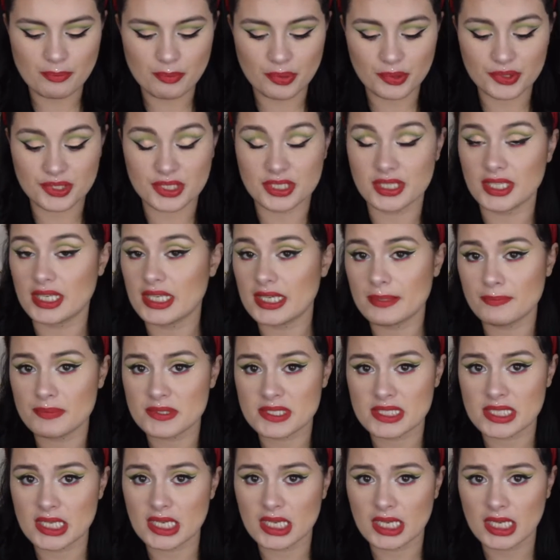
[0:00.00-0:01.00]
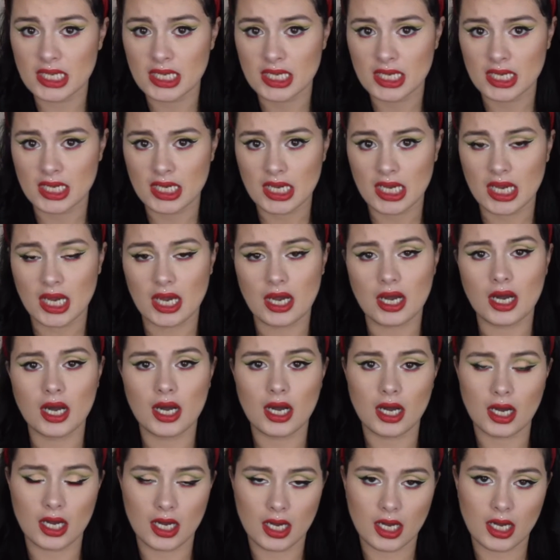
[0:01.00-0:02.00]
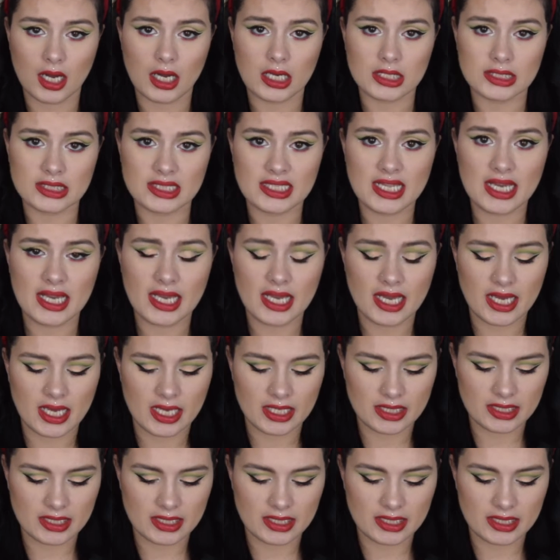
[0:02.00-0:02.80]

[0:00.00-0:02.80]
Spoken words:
put in the lipstick, the